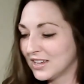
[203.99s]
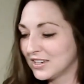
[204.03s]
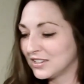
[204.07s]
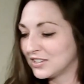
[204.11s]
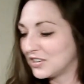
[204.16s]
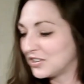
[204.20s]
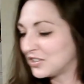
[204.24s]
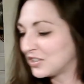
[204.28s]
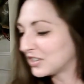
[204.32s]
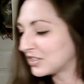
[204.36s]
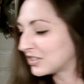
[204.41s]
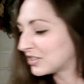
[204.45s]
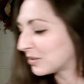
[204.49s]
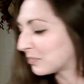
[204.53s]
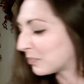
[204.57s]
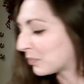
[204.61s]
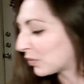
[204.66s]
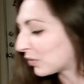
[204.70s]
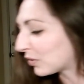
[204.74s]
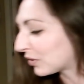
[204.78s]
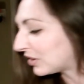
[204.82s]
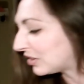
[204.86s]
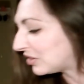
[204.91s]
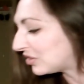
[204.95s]
to just
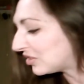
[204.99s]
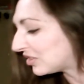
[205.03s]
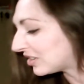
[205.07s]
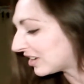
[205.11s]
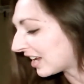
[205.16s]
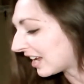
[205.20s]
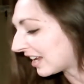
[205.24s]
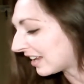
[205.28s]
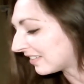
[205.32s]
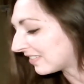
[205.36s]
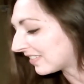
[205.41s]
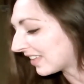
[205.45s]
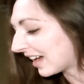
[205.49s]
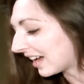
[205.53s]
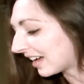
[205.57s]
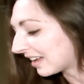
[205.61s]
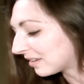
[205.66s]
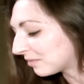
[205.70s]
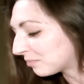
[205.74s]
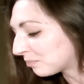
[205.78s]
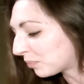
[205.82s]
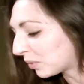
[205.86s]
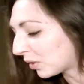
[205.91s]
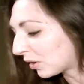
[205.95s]
appreciate
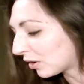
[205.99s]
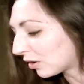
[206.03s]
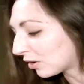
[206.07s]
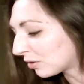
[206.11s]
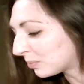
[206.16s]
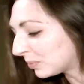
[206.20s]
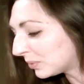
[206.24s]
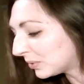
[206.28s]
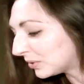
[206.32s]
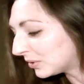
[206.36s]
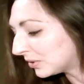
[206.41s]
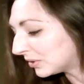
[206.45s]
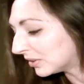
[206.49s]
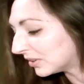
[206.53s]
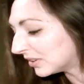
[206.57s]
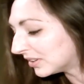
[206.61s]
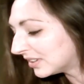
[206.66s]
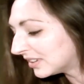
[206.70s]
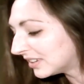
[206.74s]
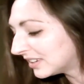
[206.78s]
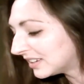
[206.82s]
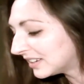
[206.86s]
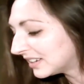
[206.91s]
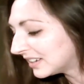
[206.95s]
that purple